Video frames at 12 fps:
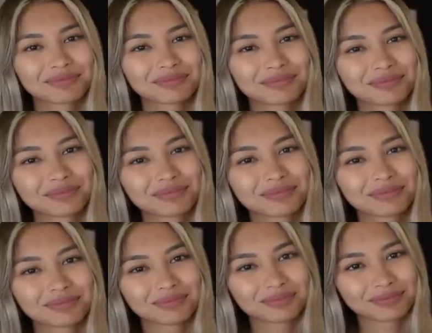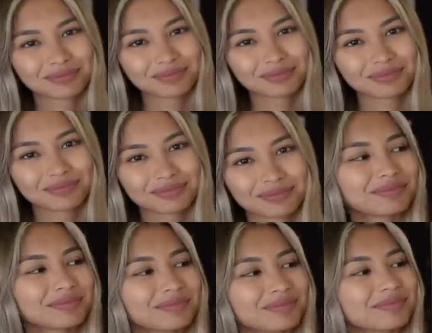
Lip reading: (silent)